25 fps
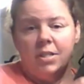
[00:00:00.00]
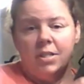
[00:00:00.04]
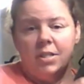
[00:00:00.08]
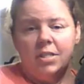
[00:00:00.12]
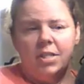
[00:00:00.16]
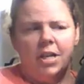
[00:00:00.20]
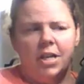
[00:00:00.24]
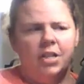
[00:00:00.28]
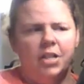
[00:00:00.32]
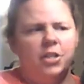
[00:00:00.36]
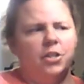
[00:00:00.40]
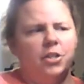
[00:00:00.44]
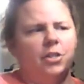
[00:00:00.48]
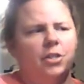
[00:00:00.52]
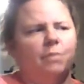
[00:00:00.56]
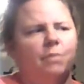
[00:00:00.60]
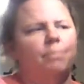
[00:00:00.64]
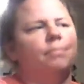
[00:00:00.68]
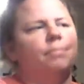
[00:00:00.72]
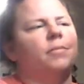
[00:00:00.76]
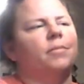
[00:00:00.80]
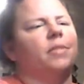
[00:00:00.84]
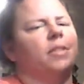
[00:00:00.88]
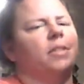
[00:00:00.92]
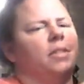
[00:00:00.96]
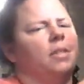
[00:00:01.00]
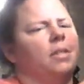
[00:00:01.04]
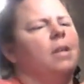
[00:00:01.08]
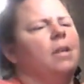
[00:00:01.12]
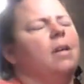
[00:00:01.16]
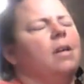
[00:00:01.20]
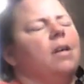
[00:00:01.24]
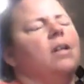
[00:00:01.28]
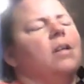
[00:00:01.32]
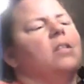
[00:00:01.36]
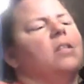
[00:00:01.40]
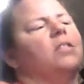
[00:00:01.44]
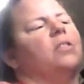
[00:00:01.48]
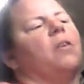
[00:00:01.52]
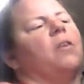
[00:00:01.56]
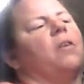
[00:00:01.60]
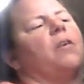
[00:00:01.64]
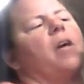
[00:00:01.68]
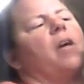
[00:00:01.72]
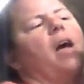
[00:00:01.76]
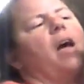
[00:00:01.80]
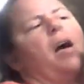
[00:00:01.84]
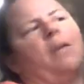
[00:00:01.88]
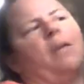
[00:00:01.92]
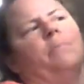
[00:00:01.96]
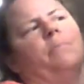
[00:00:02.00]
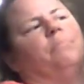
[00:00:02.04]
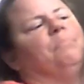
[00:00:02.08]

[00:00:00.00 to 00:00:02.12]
station. So yeah,